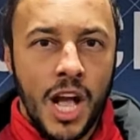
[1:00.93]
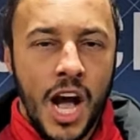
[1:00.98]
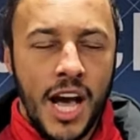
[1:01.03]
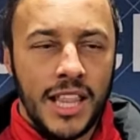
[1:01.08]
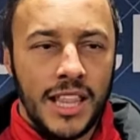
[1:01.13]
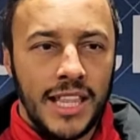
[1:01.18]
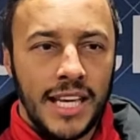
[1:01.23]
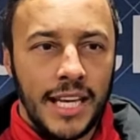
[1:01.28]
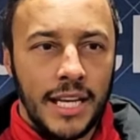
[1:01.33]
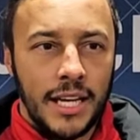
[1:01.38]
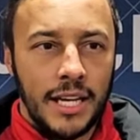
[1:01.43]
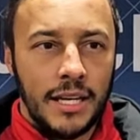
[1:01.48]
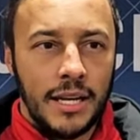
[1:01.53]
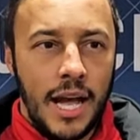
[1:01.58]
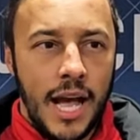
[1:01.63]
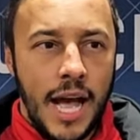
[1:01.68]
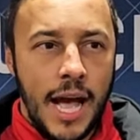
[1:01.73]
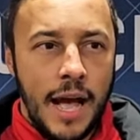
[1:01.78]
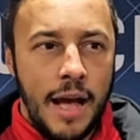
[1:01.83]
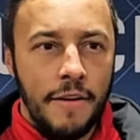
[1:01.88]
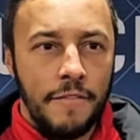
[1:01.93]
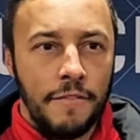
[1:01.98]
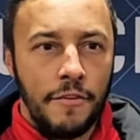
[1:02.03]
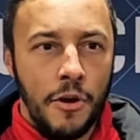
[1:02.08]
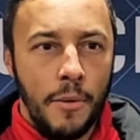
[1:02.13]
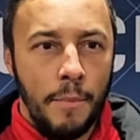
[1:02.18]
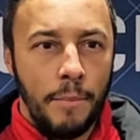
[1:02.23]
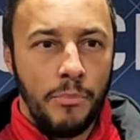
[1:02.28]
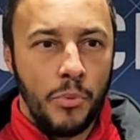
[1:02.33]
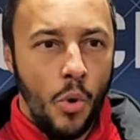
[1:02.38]
I think
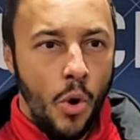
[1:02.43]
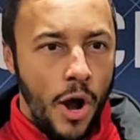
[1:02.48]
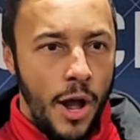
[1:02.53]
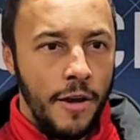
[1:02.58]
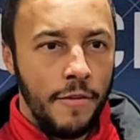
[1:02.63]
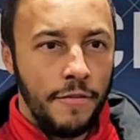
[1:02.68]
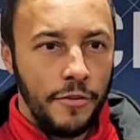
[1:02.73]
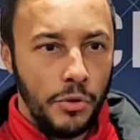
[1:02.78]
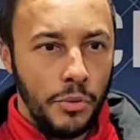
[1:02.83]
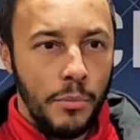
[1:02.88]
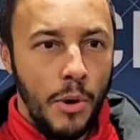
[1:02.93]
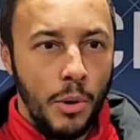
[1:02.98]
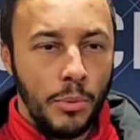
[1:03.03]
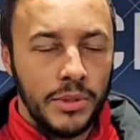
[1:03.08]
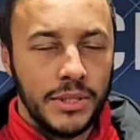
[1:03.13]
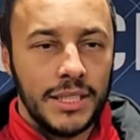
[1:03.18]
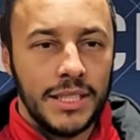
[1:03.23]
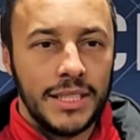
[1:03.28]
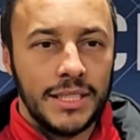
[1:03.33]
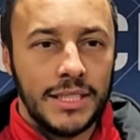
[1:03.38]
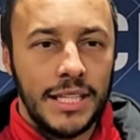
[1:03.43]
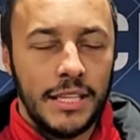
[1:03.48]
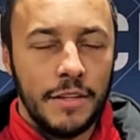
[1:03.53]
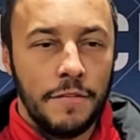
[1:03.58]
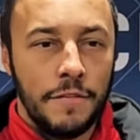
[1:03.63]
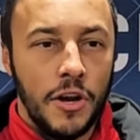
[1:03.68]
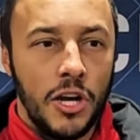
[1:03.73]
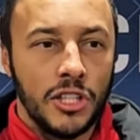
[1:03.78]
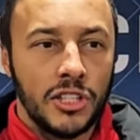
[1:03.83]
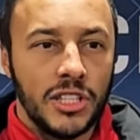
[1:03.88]
for quite a few moments in
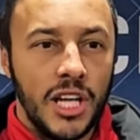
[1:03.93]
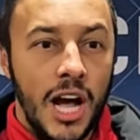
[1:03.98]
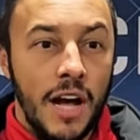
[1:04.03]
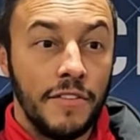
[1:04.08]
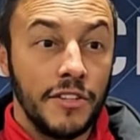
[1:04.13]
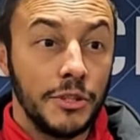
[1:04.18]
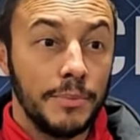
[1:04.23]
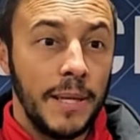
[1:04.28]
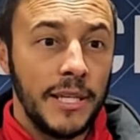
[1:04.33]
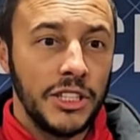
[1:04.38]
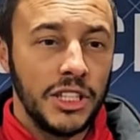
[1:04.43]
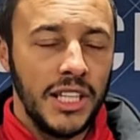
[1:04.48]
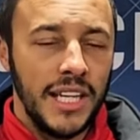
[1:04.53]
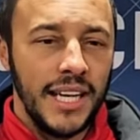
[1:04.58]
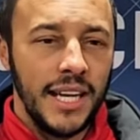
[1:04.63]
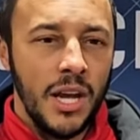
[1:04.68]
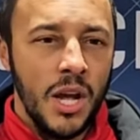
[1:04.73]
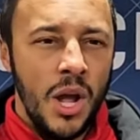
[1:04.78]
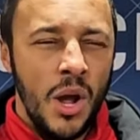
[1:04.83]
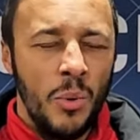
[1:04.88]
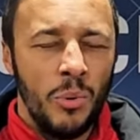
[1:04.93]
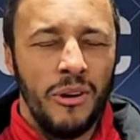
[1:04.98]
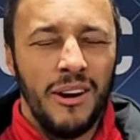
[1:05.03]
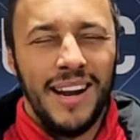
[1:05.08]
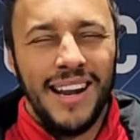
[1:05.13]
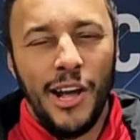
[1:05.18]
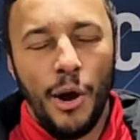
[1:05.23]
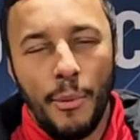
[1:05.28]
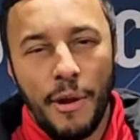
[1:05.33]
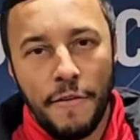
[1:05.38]
the first half especially, we're
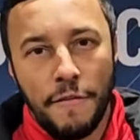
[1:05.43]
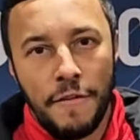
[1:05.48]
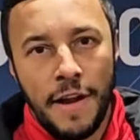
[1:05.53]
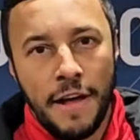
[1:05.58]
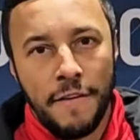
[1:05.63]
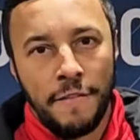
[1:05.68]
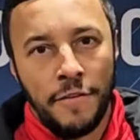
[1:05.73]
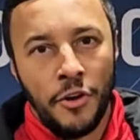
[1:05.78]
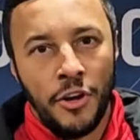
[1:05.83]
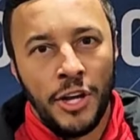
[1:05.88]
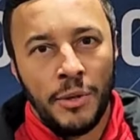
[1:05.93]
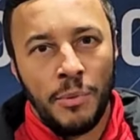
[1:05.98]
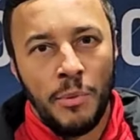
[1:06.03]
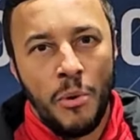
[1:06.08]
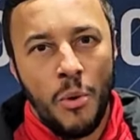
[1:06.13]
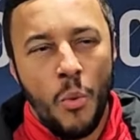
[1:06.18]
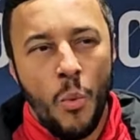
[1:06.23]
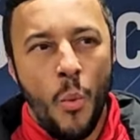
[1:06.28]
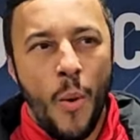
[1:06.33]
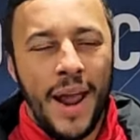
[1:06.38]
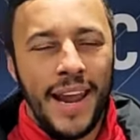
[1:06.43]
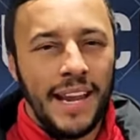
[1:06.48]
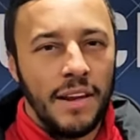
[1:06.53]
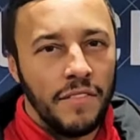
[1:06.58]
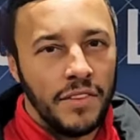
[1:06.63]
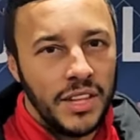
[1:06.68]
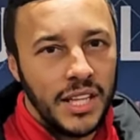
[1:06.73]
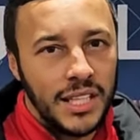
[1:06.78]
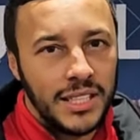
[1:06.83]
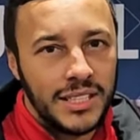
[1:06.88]
a little bit flat-footed. We were
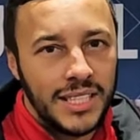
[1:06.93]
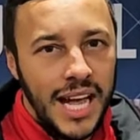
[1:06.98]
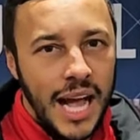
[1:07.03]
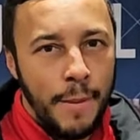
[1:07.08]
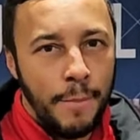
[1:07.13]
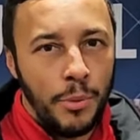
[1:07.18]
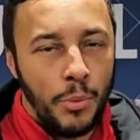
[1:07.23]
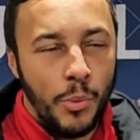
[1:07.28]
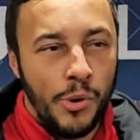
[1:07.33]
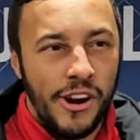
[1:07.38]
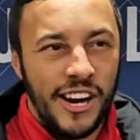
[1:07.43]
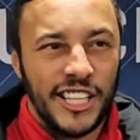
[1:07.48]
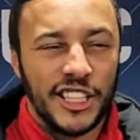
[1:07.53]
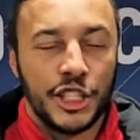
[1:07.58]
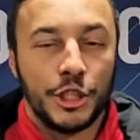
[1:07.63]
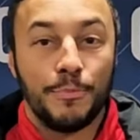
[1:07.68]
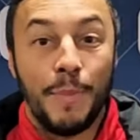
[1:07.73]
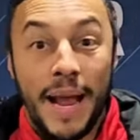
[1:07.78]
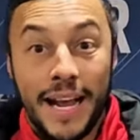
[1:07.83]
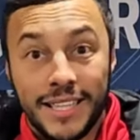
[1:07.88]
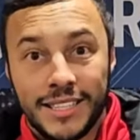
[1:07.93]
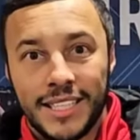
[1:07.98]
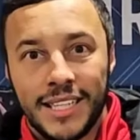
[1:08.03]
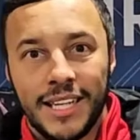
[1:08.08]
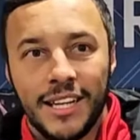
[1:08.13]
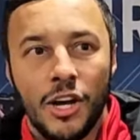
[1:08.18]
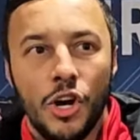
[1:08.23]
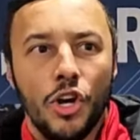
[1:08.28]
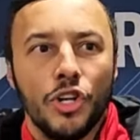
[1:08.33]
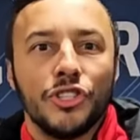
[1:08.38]
waiting for things to happen. We're
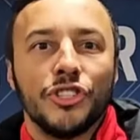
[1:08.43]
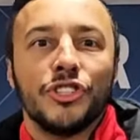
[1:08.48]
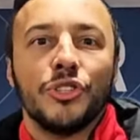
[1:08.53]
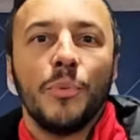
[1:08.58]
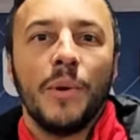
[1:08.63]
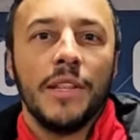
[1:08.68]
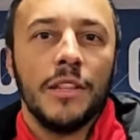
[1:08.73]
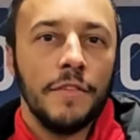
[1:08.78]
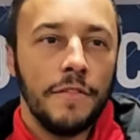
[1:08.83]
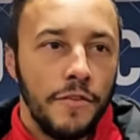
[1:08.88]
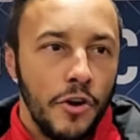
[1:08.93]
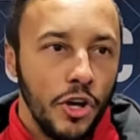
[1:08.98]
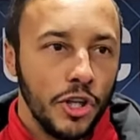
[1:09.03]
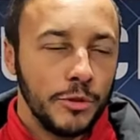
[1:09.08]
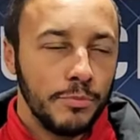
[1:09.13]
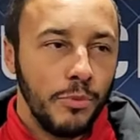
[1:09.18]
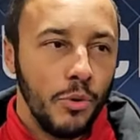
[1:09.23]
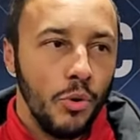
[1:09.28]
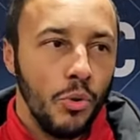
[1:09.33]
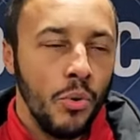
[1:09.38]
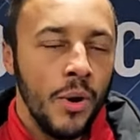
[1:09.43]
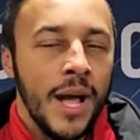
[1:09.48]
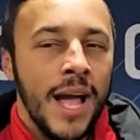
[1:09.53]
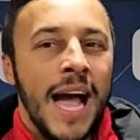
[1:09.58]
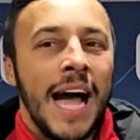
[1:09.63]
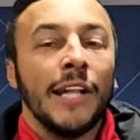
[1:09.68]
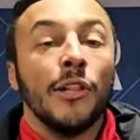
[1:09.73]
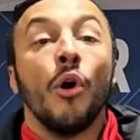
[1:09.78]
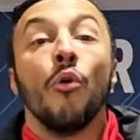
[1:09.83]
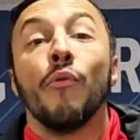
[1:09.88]
expecting us to win the first ball
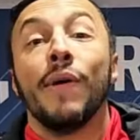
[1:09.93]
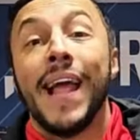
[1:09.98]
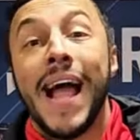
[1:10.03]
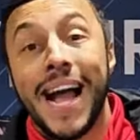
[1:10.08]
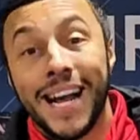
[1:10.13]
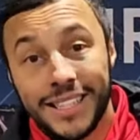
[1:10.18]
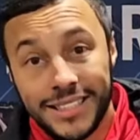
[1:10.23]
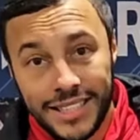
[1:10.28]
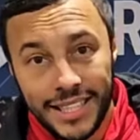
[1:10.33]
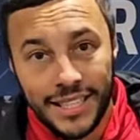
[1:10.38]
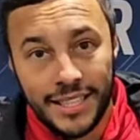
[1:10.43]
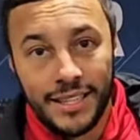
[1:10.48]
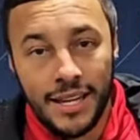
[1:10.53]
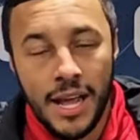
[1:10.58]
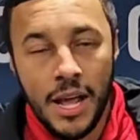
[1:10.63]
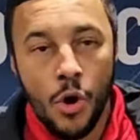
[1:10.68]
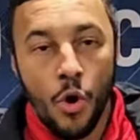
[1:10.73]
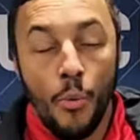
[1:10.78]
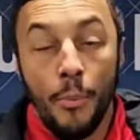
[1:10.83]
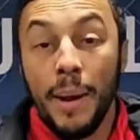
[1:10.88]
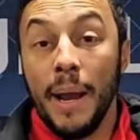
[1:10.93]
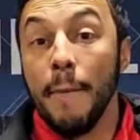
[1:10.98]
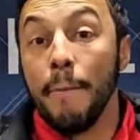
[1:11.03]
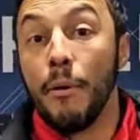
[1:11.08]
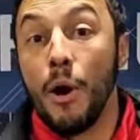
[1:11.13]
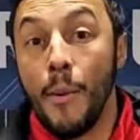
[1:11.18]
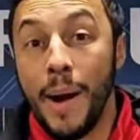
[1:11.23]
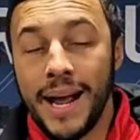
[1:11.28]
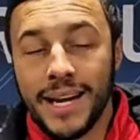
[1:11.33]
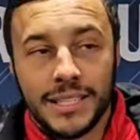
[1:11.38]
and not reacting or being
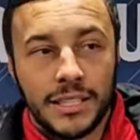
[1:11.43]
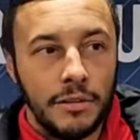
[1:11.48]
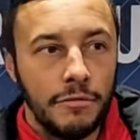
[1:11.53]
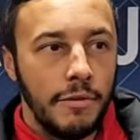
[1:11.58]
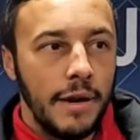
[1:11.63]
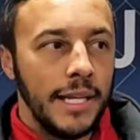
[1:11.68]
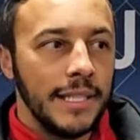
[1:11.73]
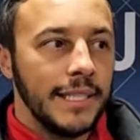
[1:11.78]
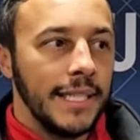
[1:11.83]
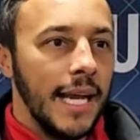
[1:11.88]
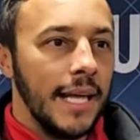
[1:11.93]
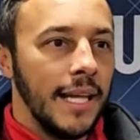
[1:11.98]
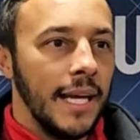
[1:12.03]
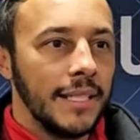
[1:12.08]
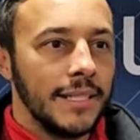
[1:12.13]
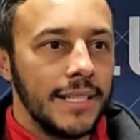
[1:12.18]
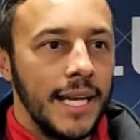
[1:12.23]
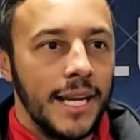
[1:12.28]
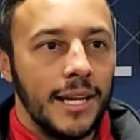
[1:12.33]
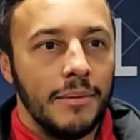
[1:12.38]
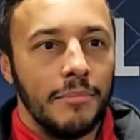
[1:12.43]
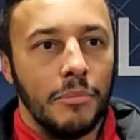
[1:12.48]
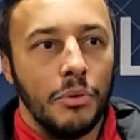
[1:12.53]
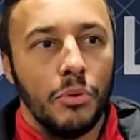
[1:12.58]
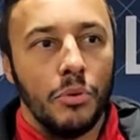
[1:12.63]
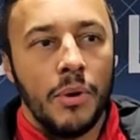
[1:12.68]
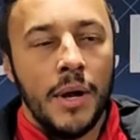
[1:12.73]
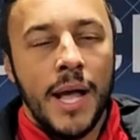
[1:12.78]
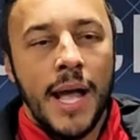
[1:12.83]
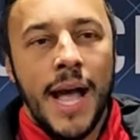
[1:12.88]
proactive, ready to get that second
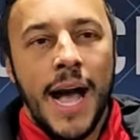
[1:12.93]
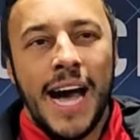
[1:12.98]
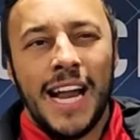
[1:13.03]
ball.